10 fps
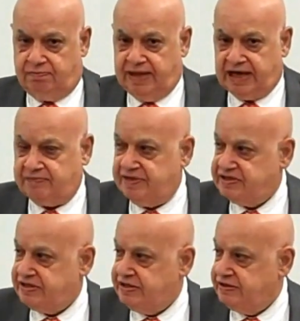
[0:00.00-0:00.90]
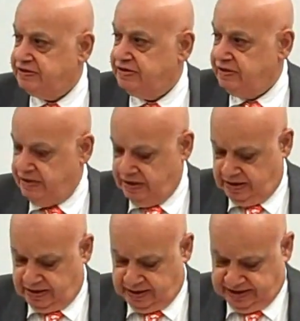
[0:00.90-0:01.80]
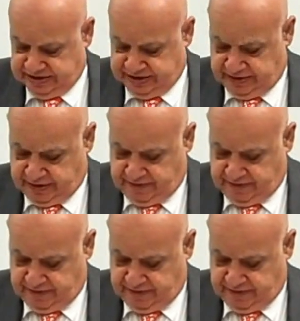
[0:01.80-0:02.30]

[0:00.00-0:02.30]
black president, etc.